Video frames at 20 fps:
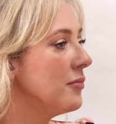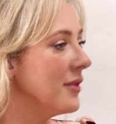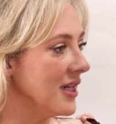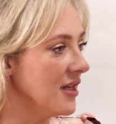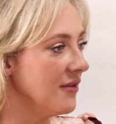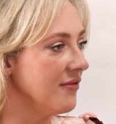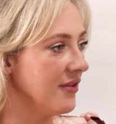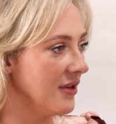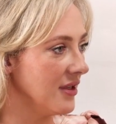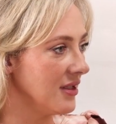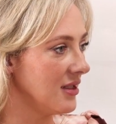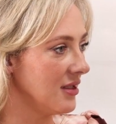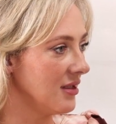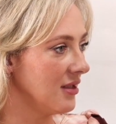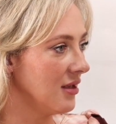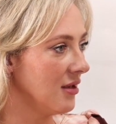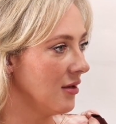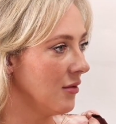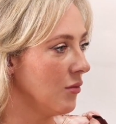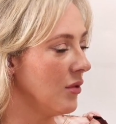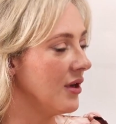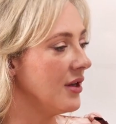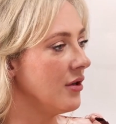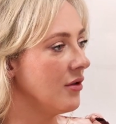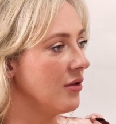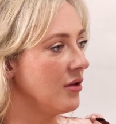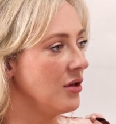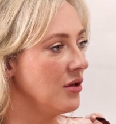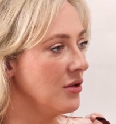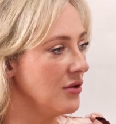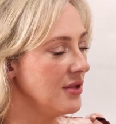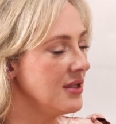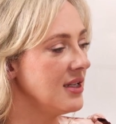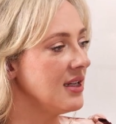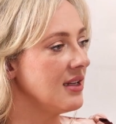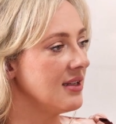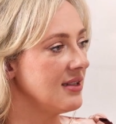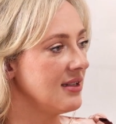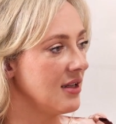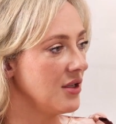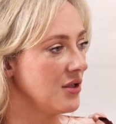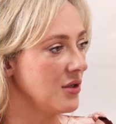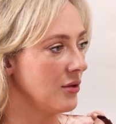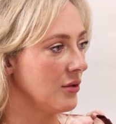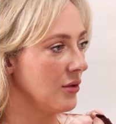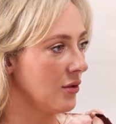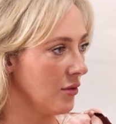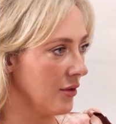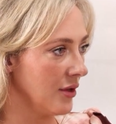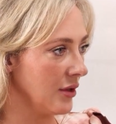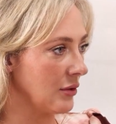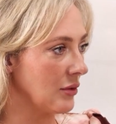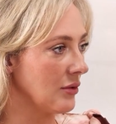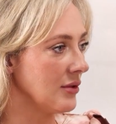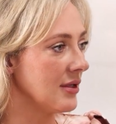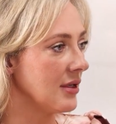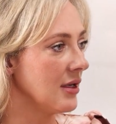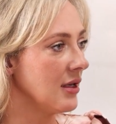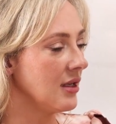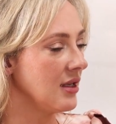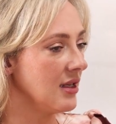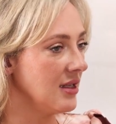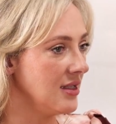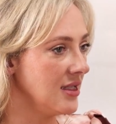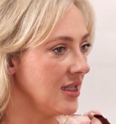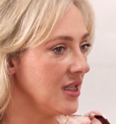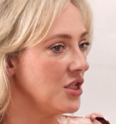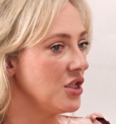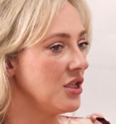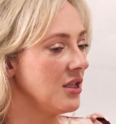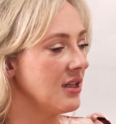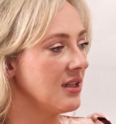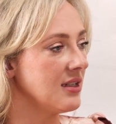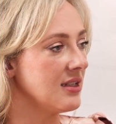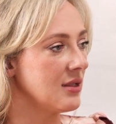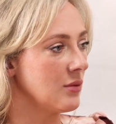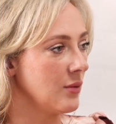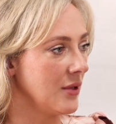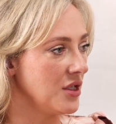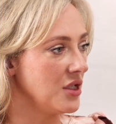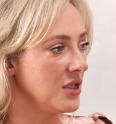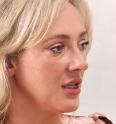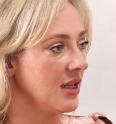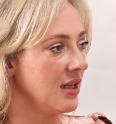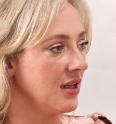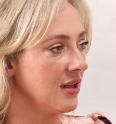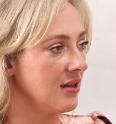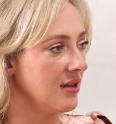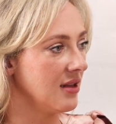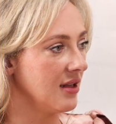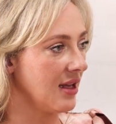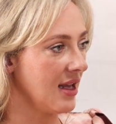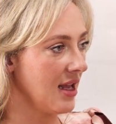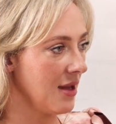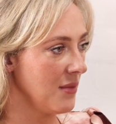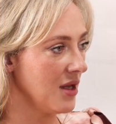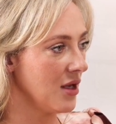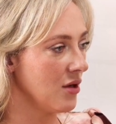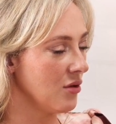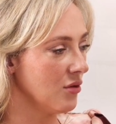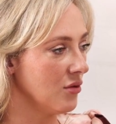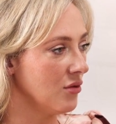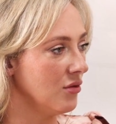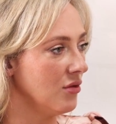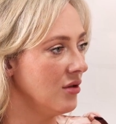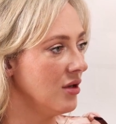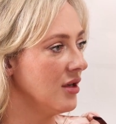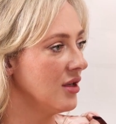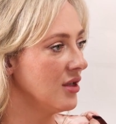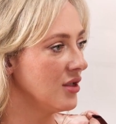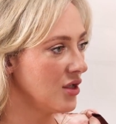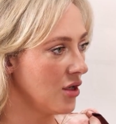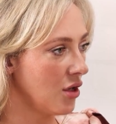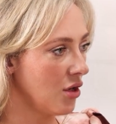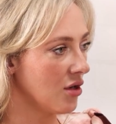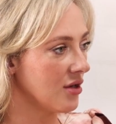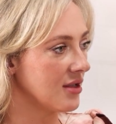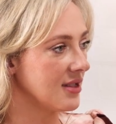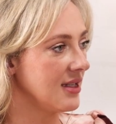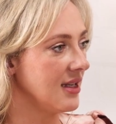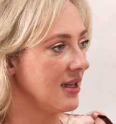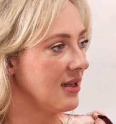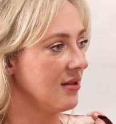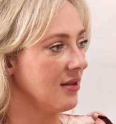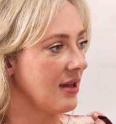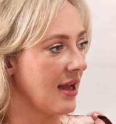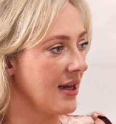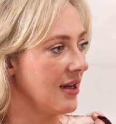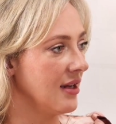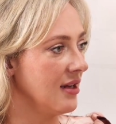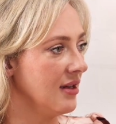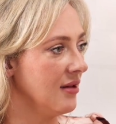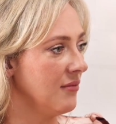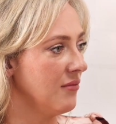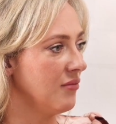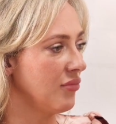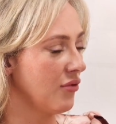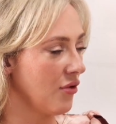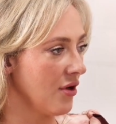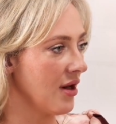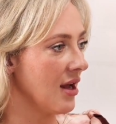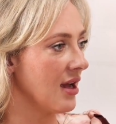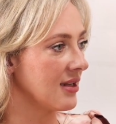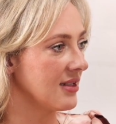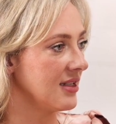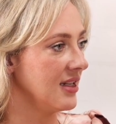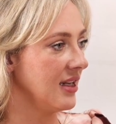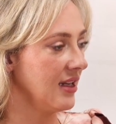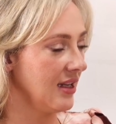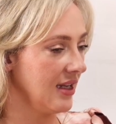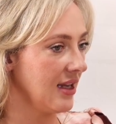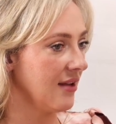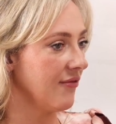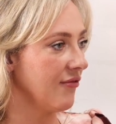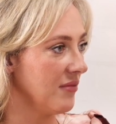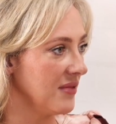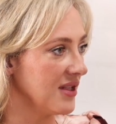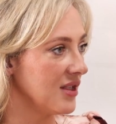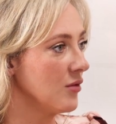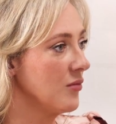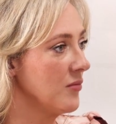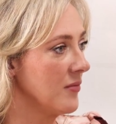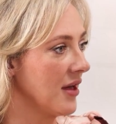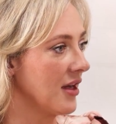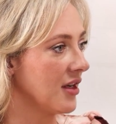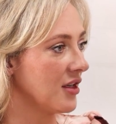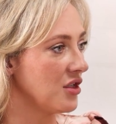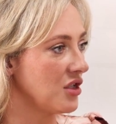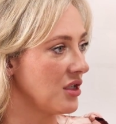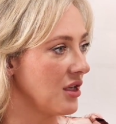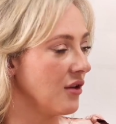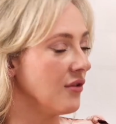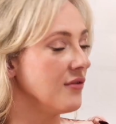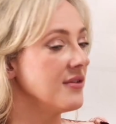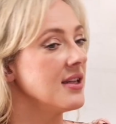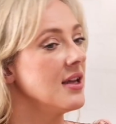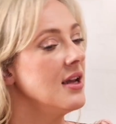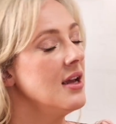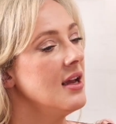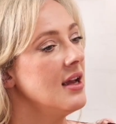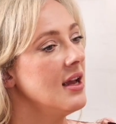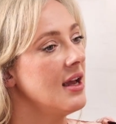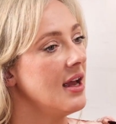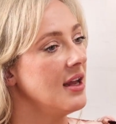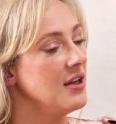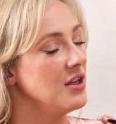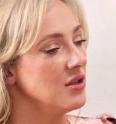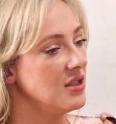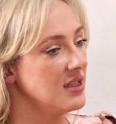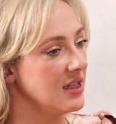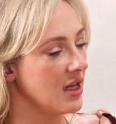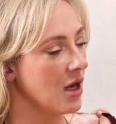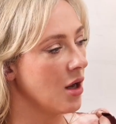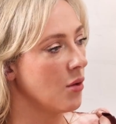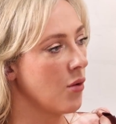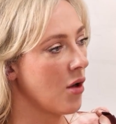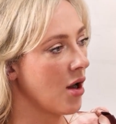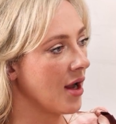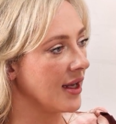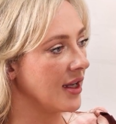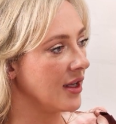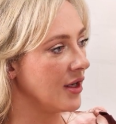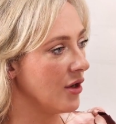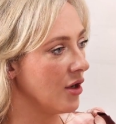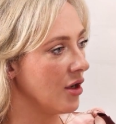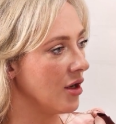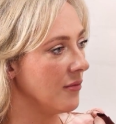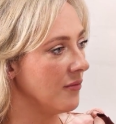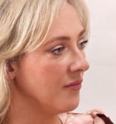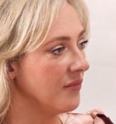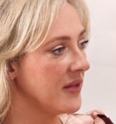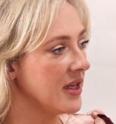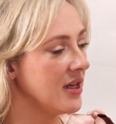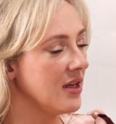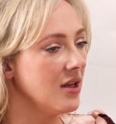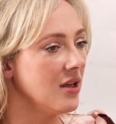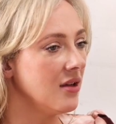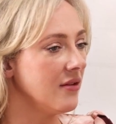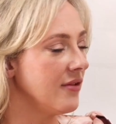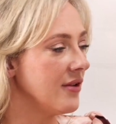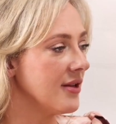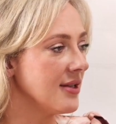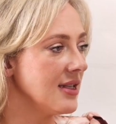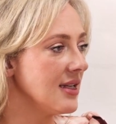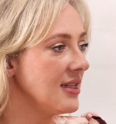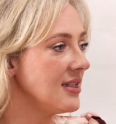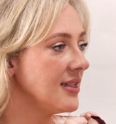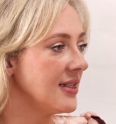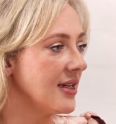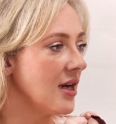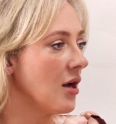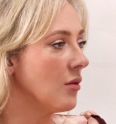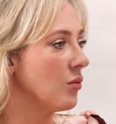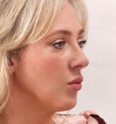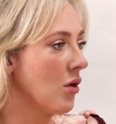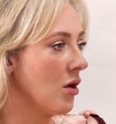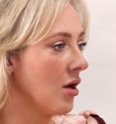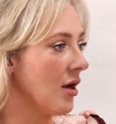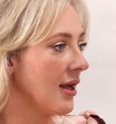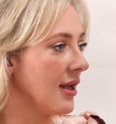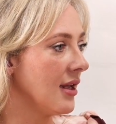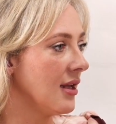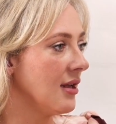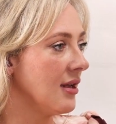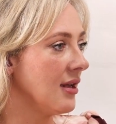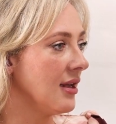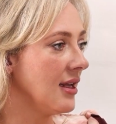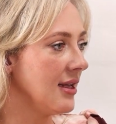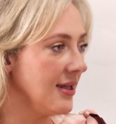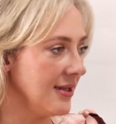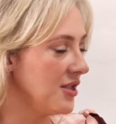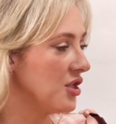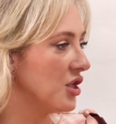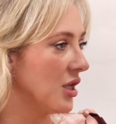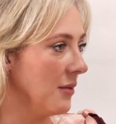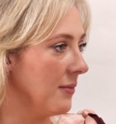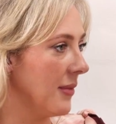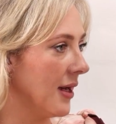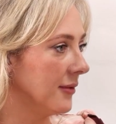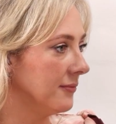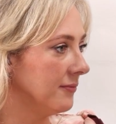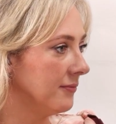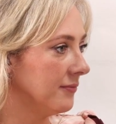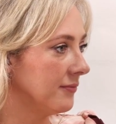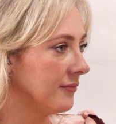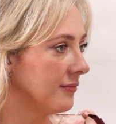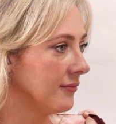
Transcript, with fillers: benefit when you're using essential oils, you're ditching and switching the chemical, toxic laden yeah. products that you can get from the supermarket shelves and you're DIYing at home. Firstly, DIY is cheaper.